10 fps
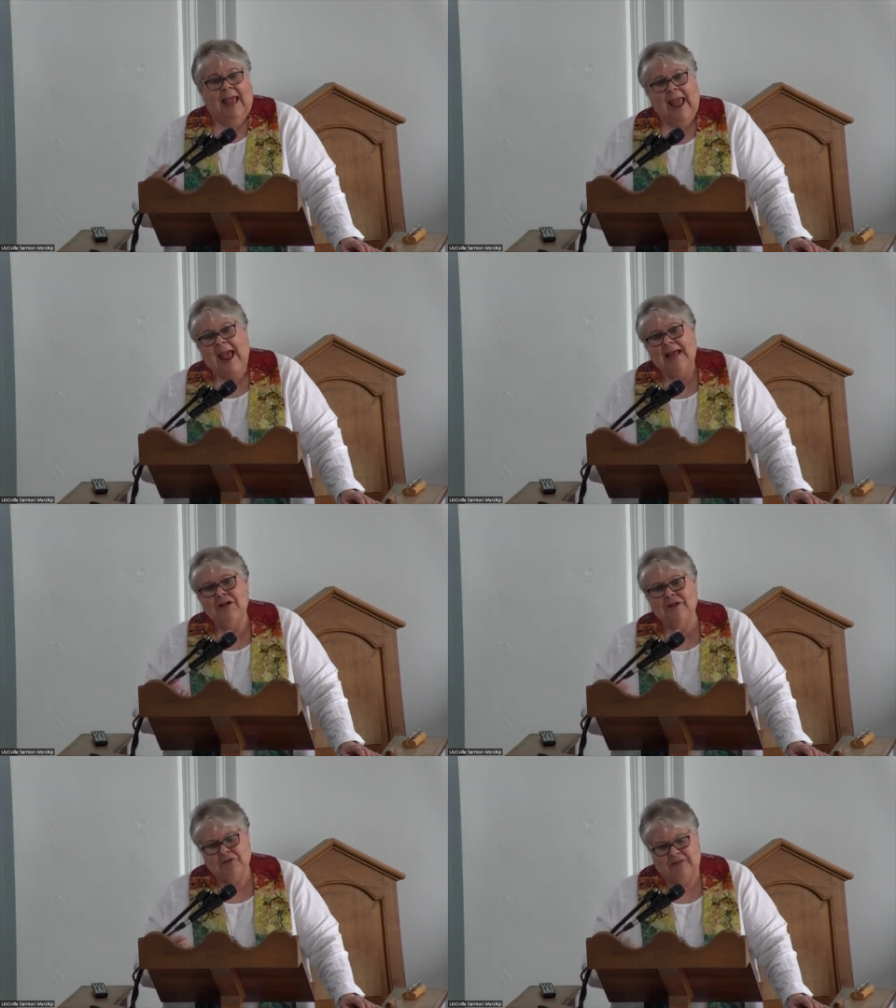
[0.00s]

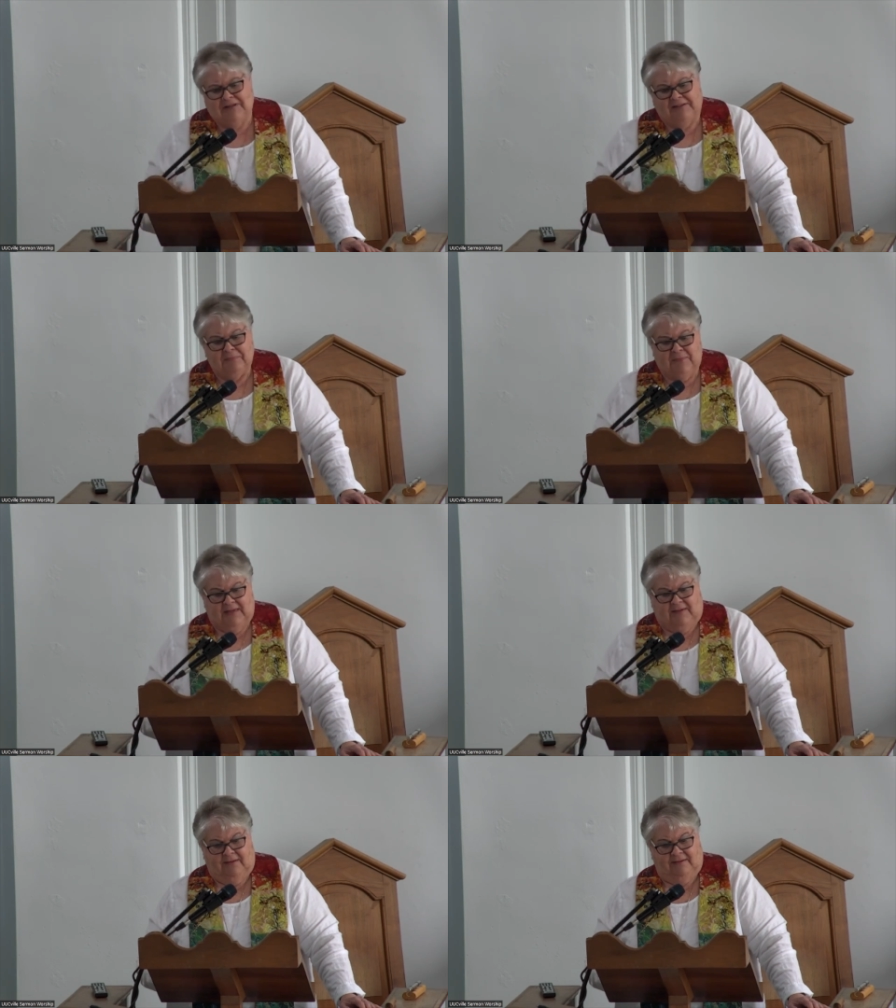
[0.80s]
Add to this
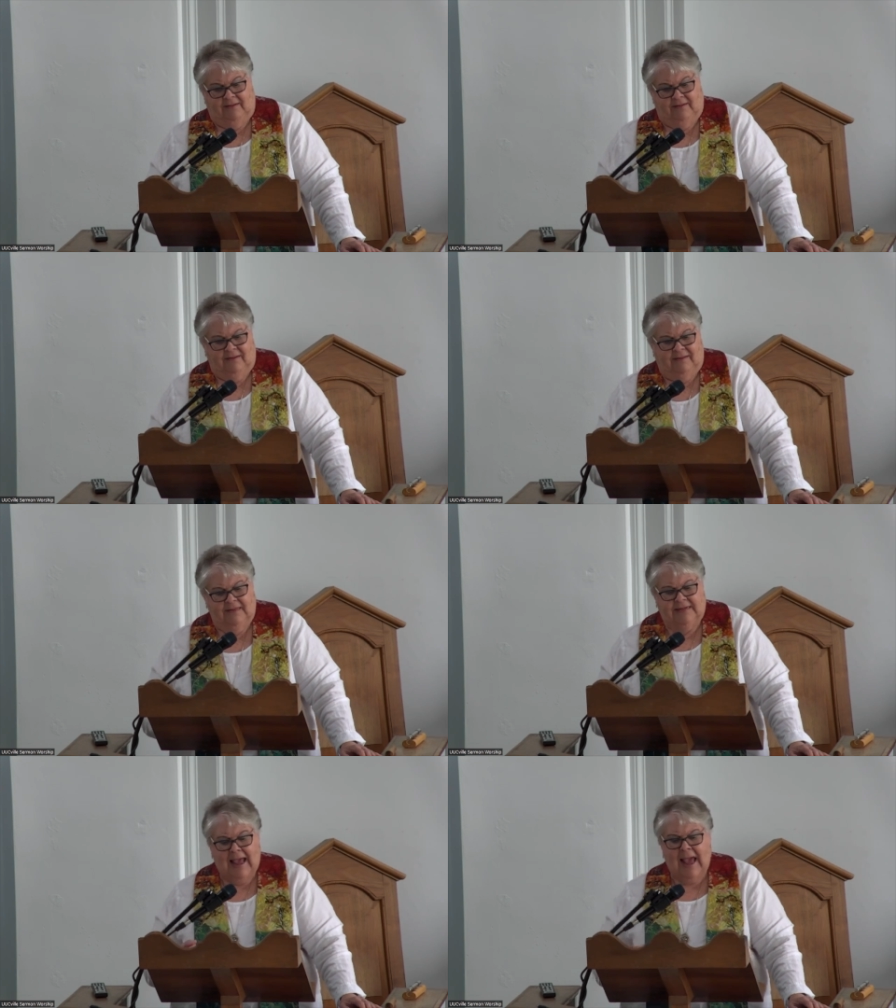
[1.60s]
mix the
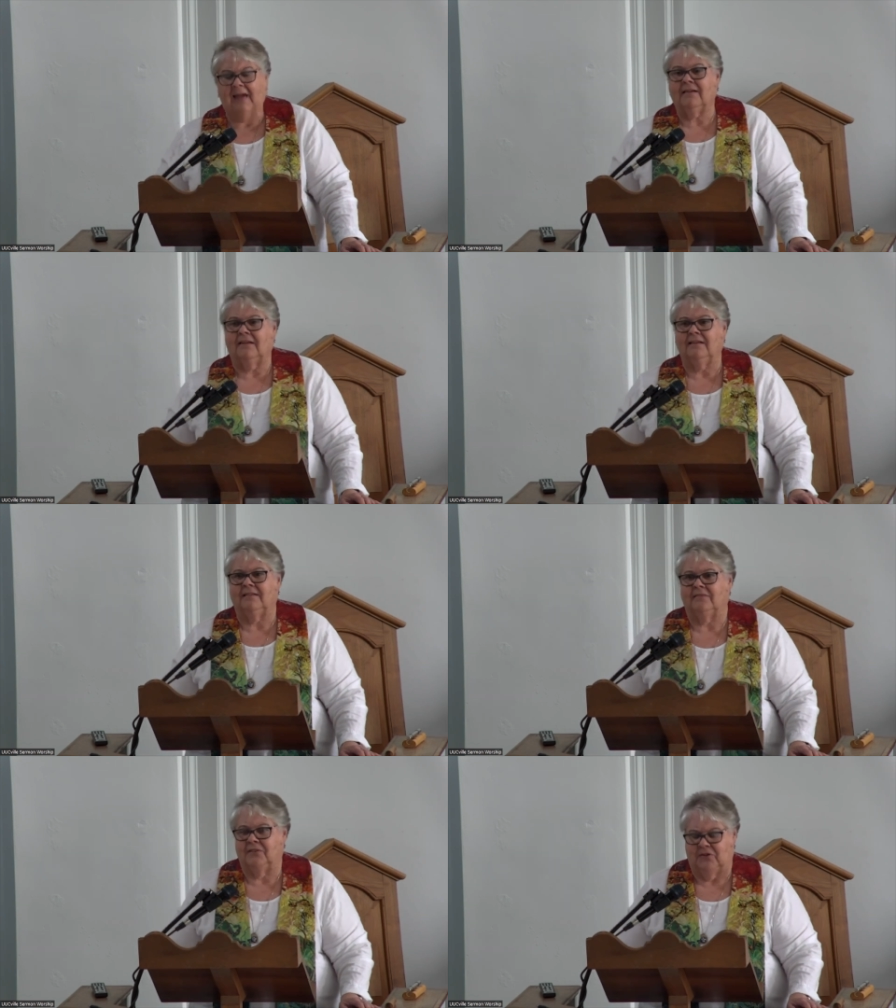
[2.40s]
tactics
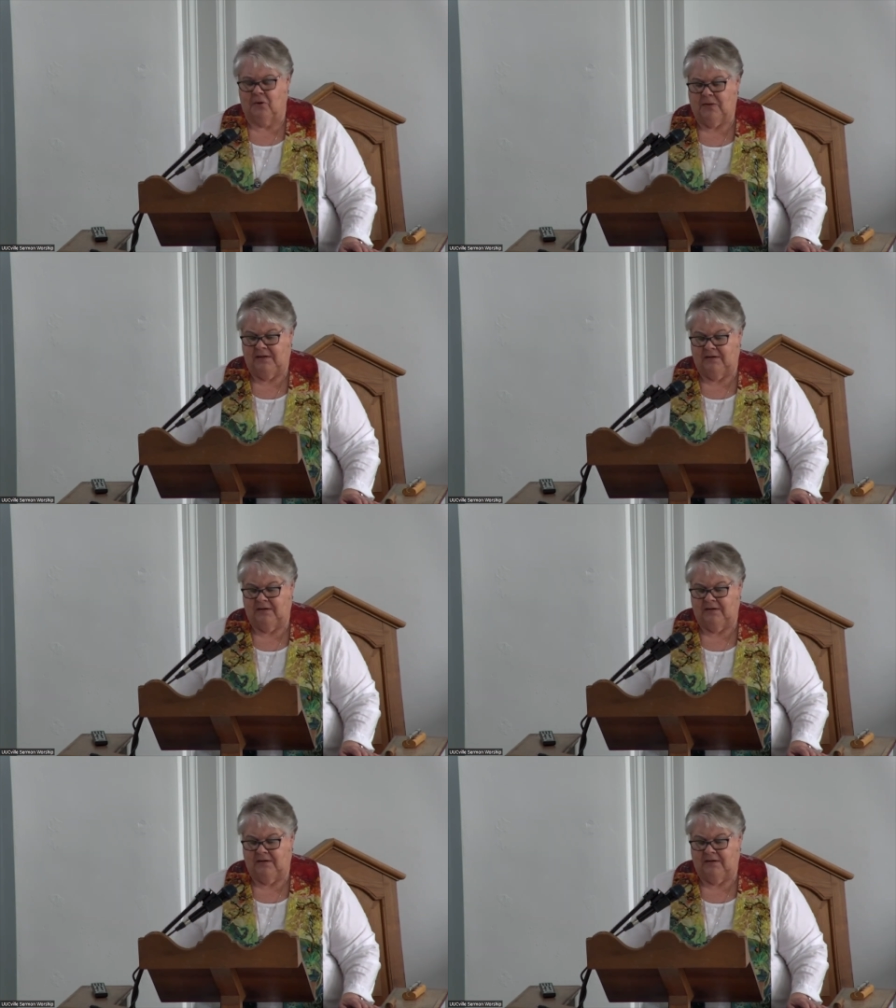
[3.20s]
of sowing